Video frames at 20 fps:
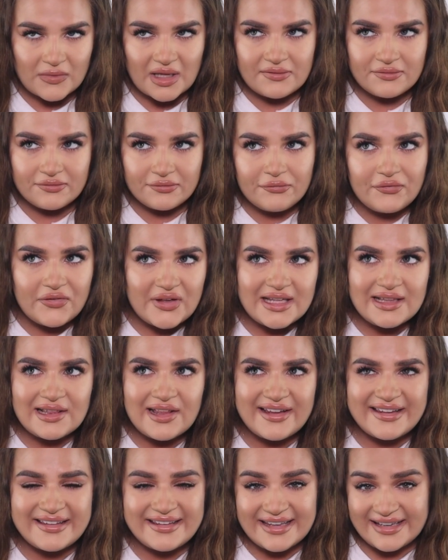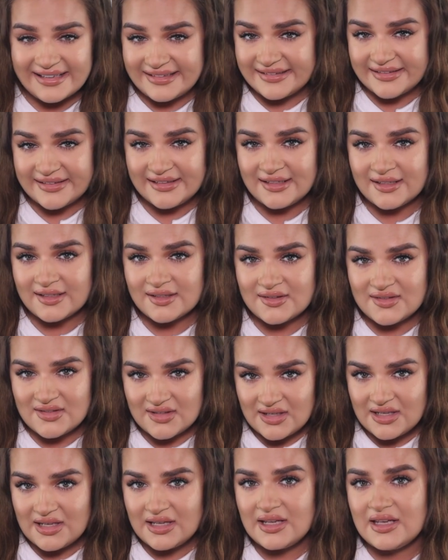feel like getting
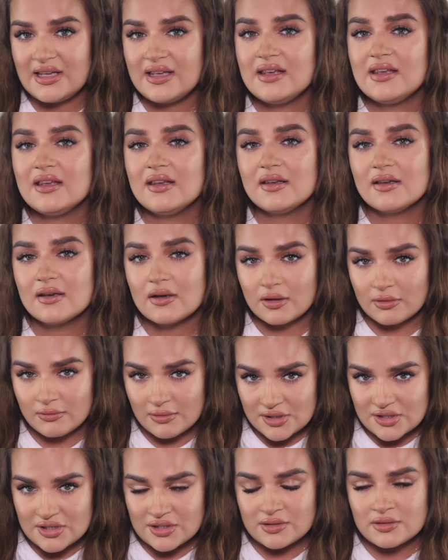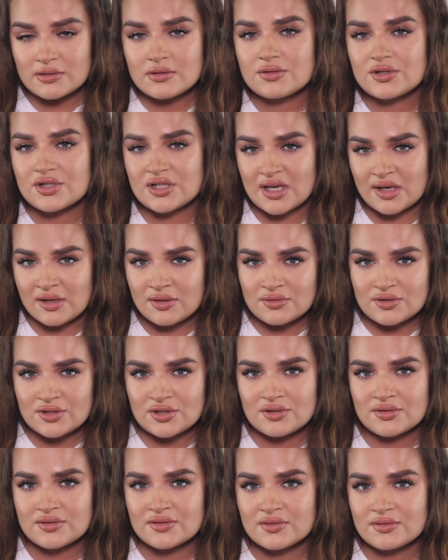the original Chanel
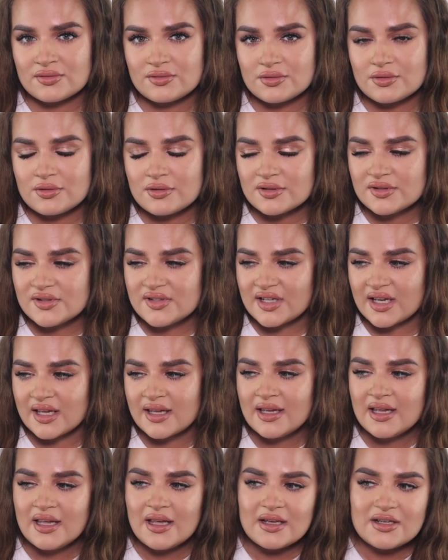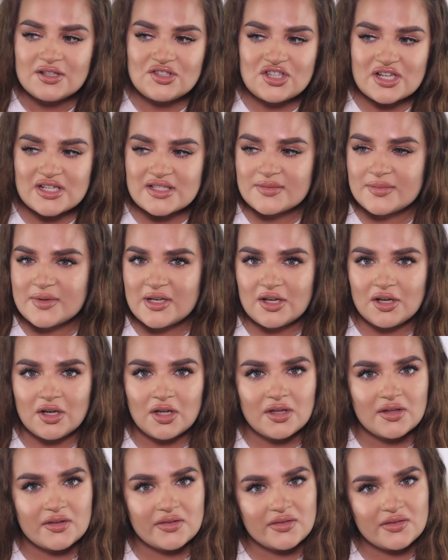Chanson Tendre just
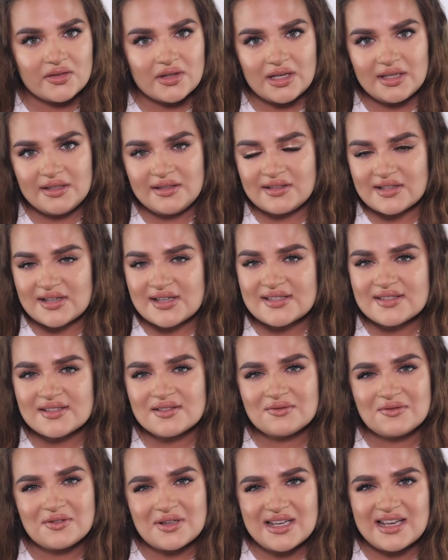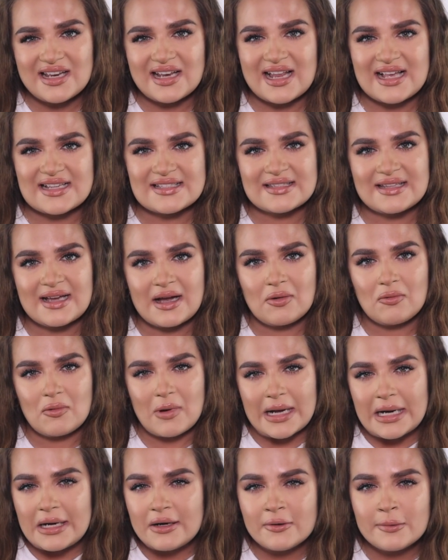because it doesn't really last that
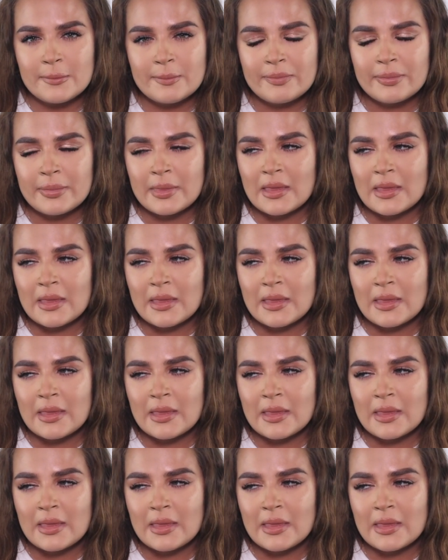well.